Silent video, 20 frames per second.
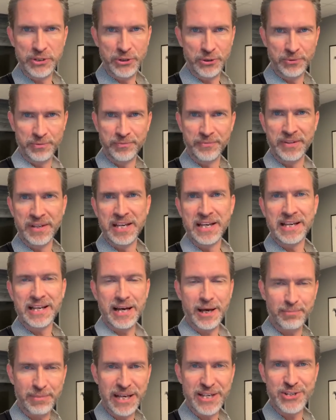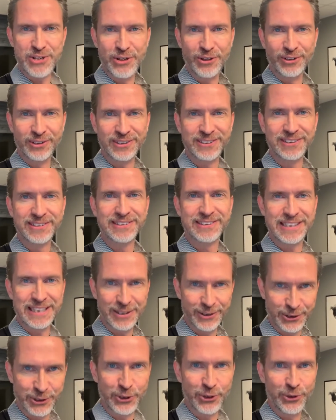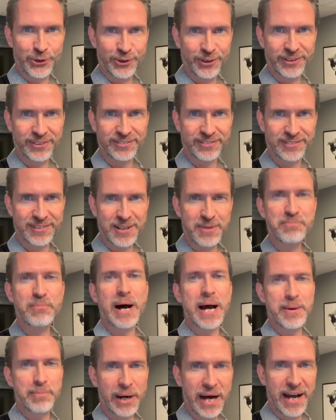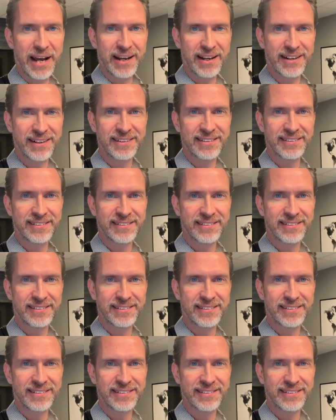you. God bless you. See you soon. Bye-bye.